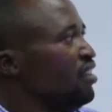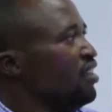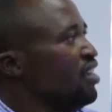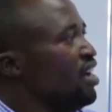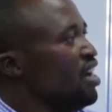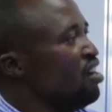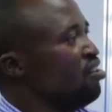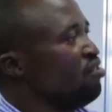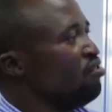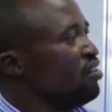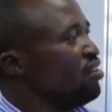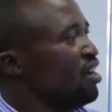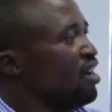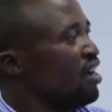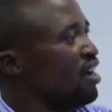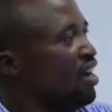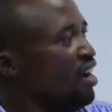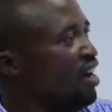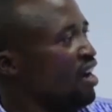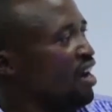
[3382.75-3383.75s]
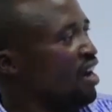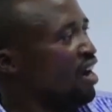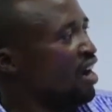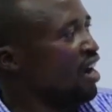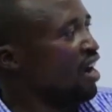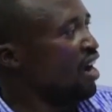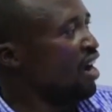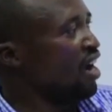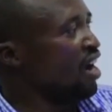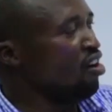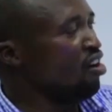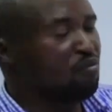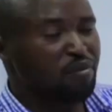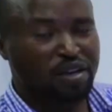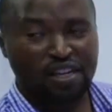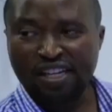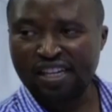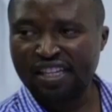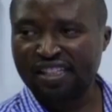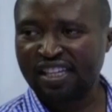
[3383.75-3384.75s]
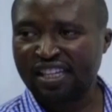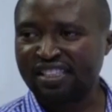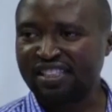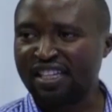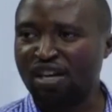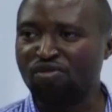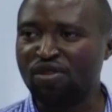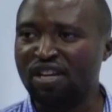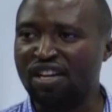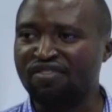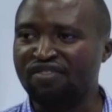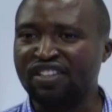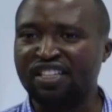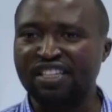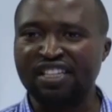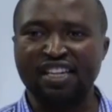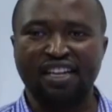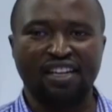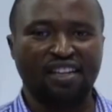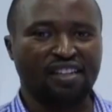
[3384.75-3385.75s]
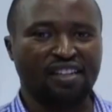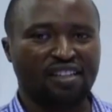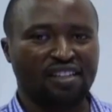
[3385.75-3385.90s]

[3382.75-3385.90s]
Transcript: Now, how many letters are we having here?